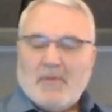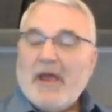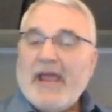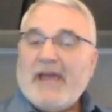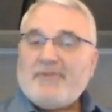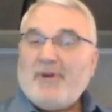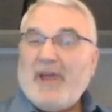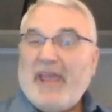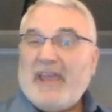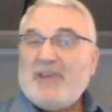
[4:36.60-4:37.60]
After
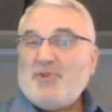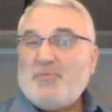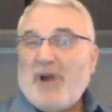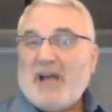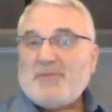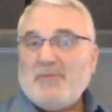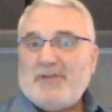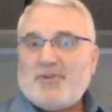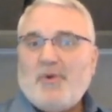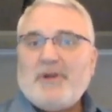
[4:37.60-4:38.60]
age approximately
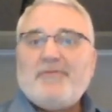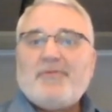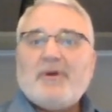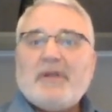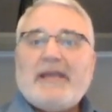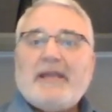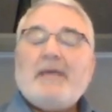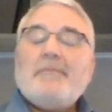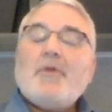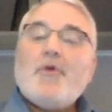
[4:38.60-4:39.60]
20 for a lady,
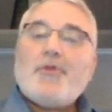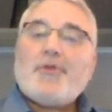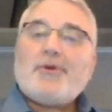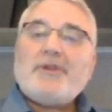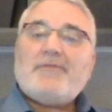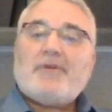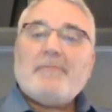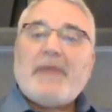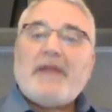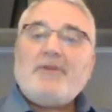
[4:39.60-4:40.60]
30 for a
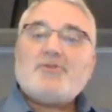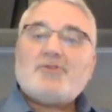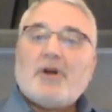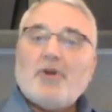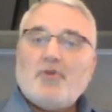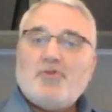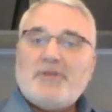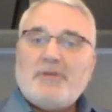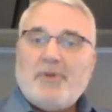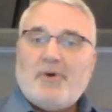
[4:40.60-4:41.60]
man, you start
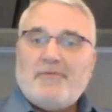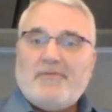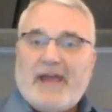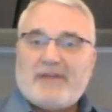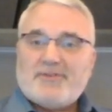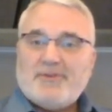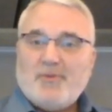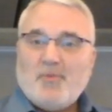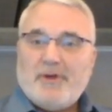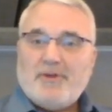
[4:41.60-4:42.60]
losing bone faster
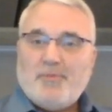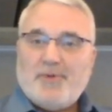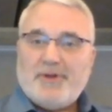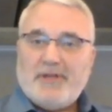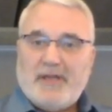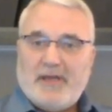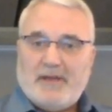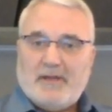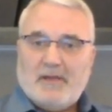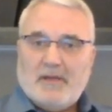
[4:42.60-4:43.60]
than what you put it
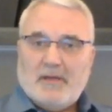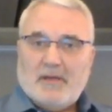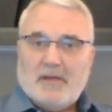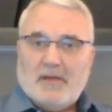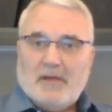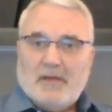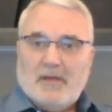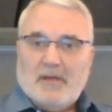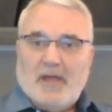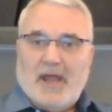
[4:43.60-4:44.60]
in.
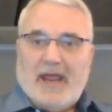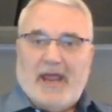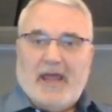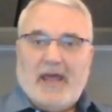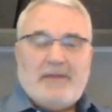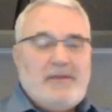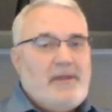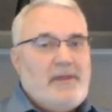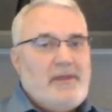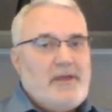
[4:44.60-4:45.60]
And
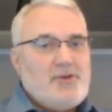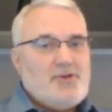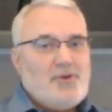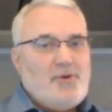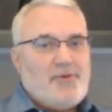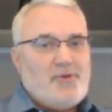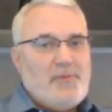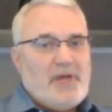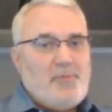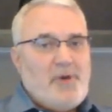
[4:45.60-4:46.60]
then as you go through
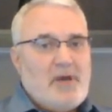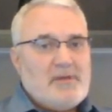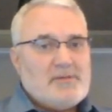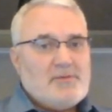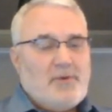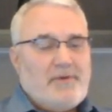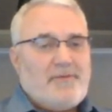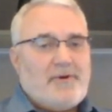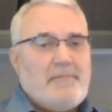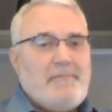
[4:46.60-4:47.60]
menopause, or
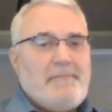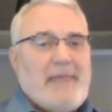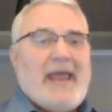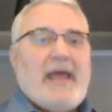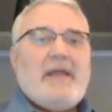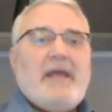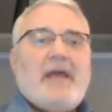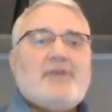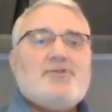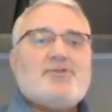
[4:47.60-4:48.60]
for a man,
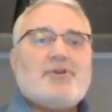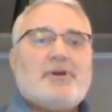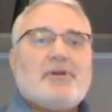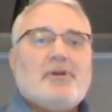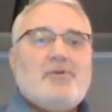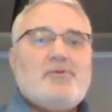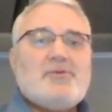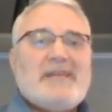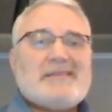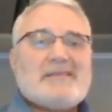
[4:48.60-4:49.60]
as you start to lose
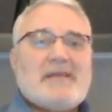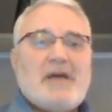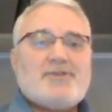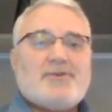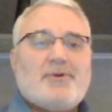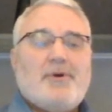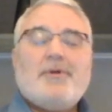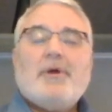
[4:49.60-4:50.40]
testosterone,